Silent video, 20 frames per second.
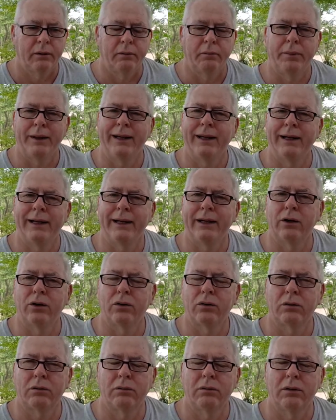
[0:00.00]
be an
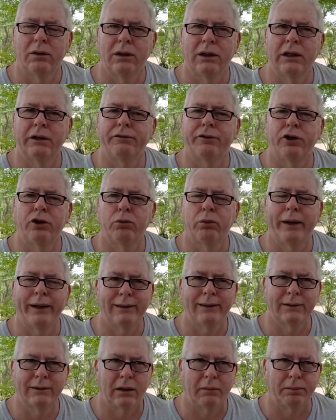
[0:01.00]
eagle, lift your
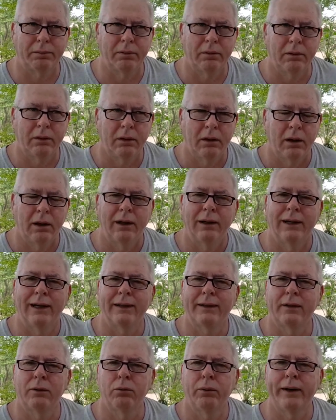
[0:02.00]
wings up,
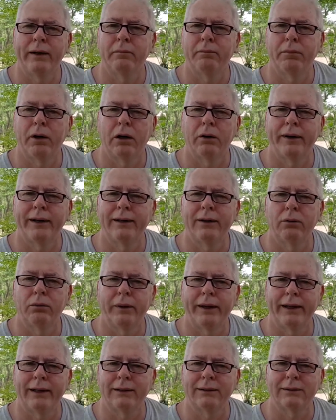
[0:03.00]
let the wind blow in the
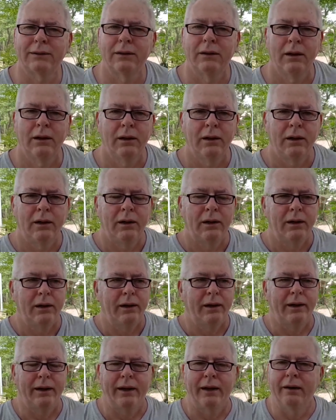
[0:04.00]
wings,
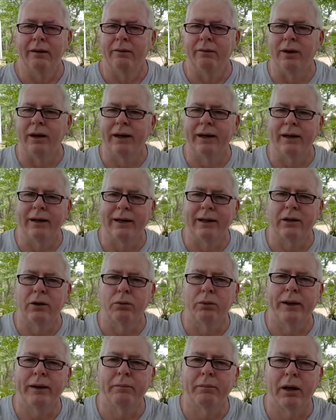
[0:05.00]
right? Let the
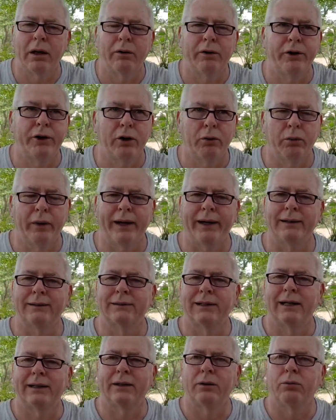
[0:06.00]
wind blow in your wings,
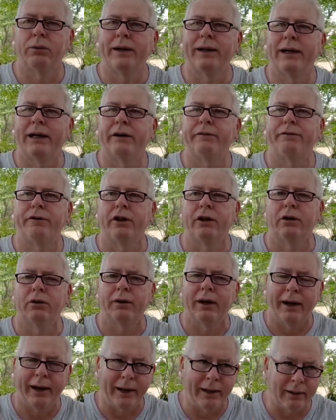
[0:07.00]
let the wind lift you
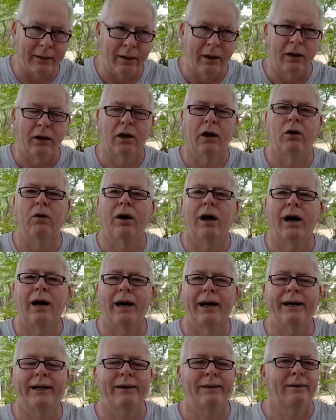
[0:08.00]
and go
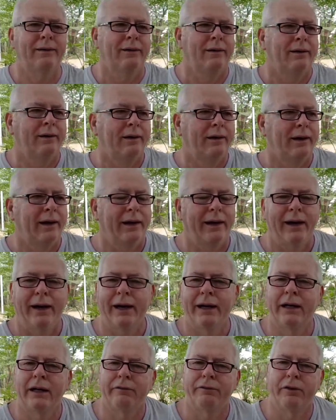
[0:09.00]
high.
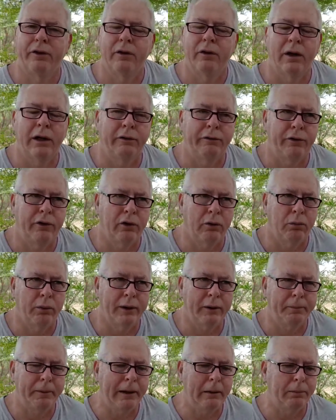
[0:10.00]
And if you're
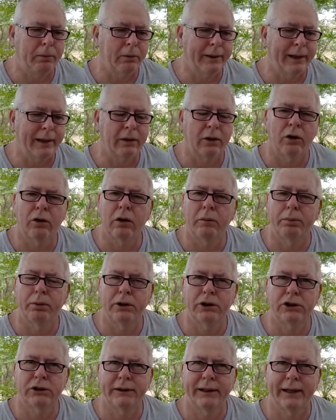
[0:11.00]
with people that don't
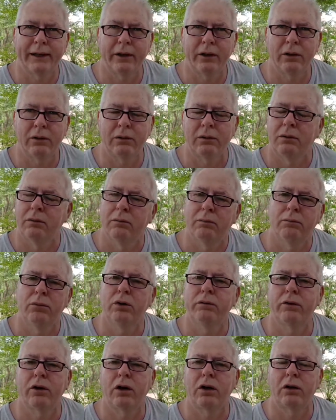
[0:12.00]
appreciate you,
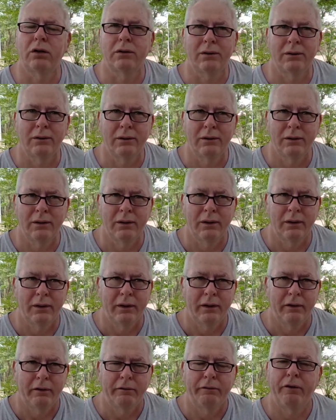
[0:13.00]
move along.
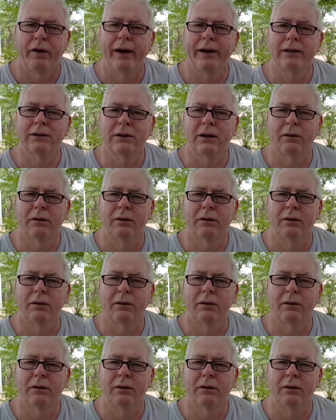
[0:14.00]
Find,